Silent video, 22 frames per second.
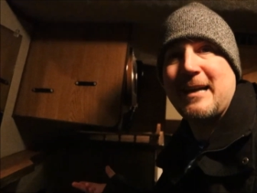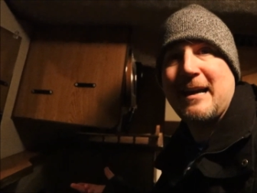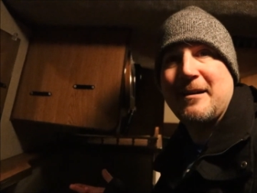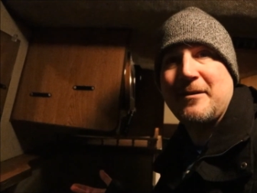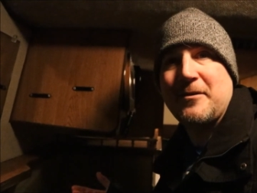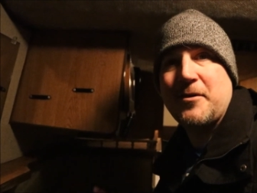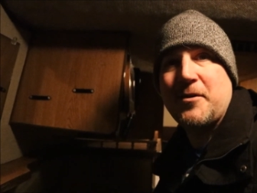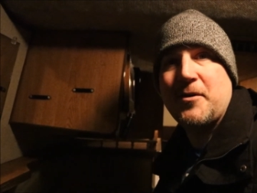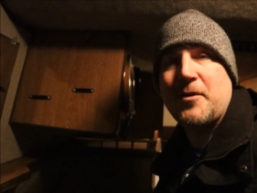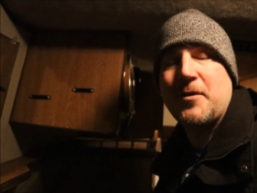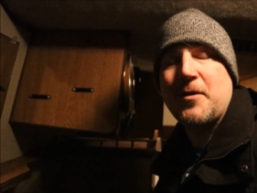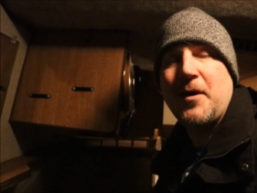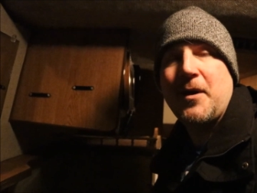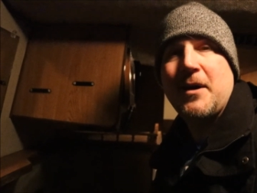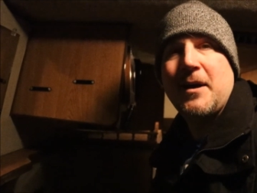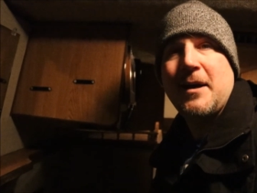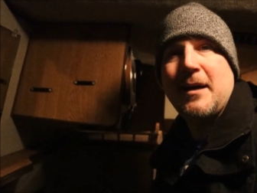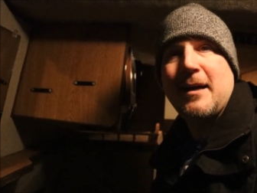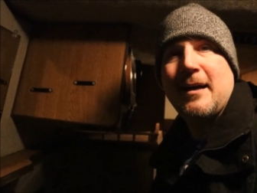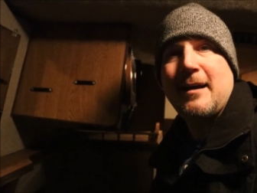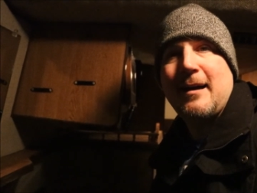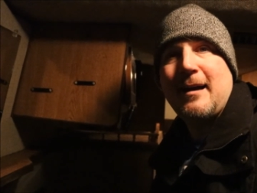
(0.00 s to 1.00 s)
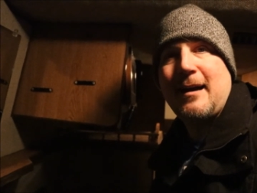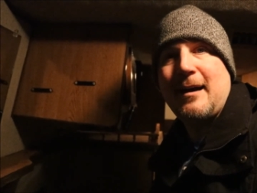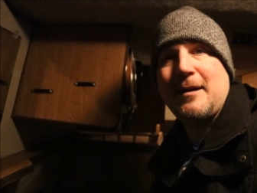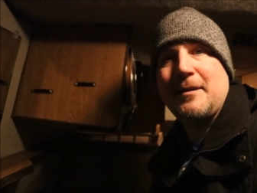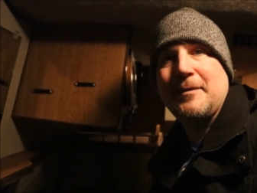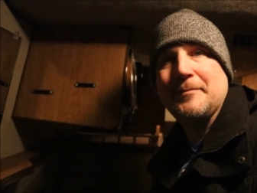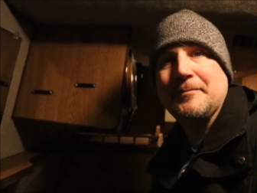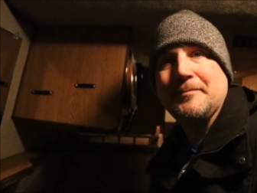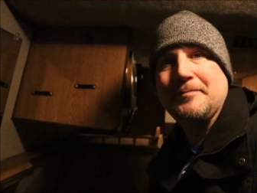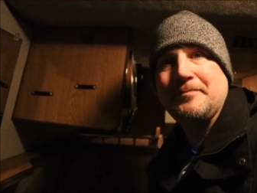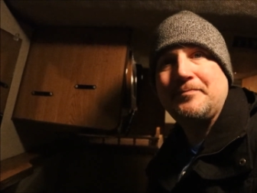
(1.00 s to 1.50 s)
I don't know.
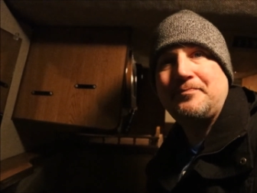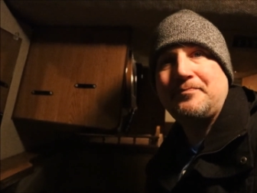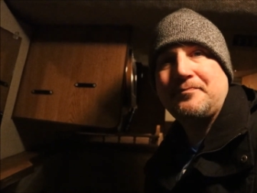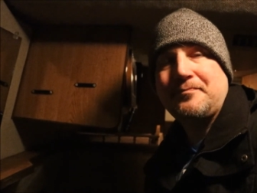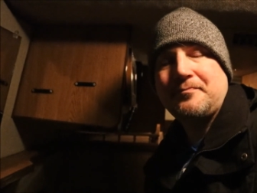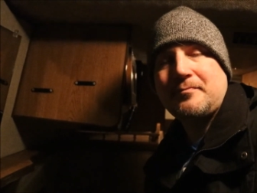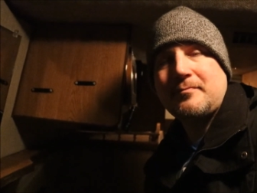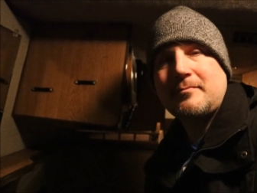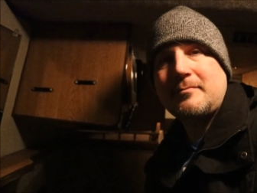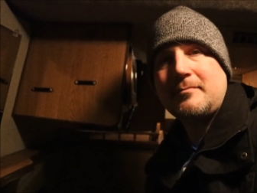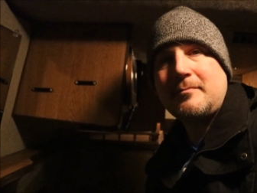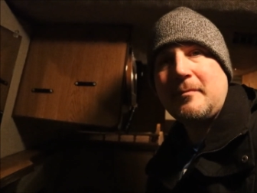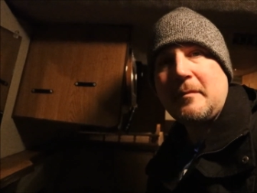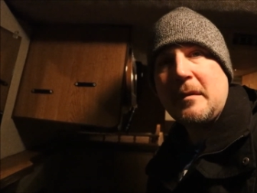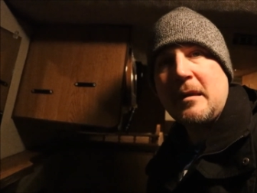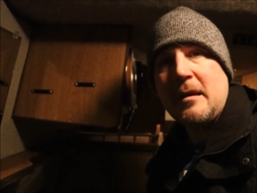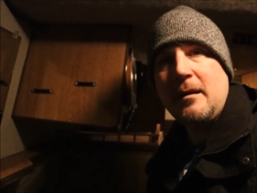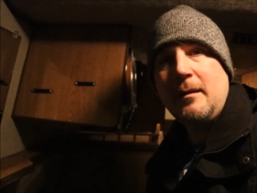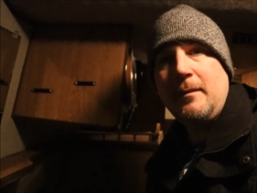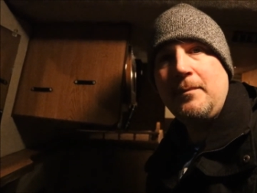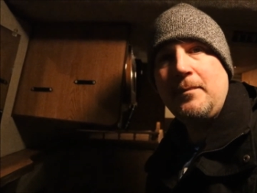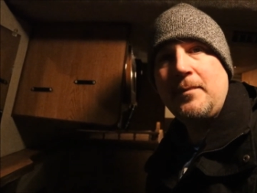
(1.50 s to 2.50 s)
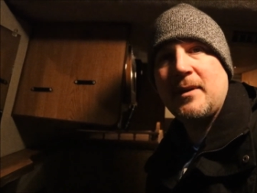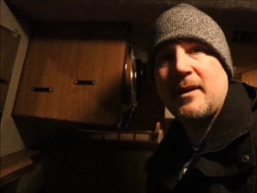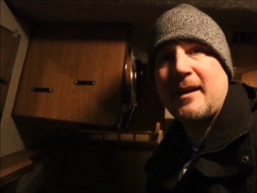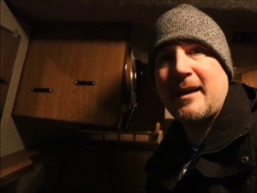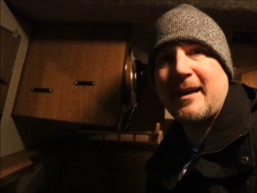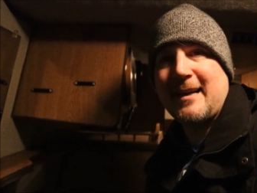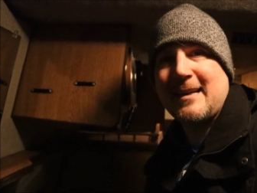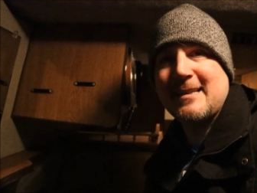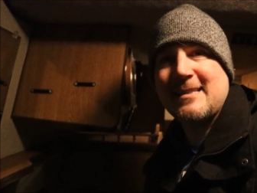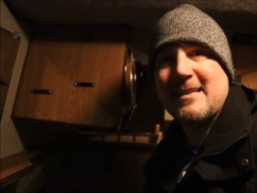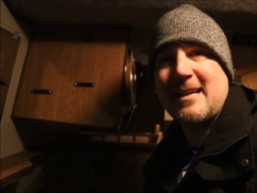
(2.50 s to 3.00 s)
But
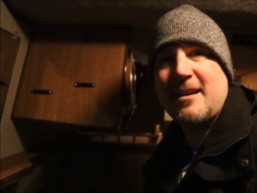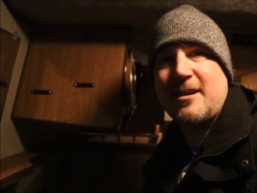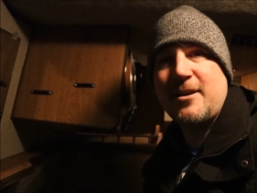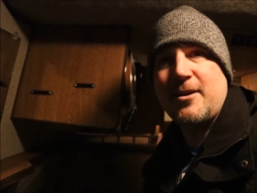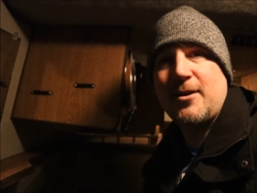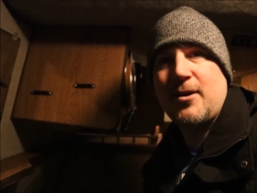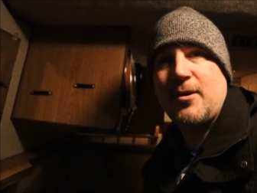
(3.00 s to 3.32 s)
like I said,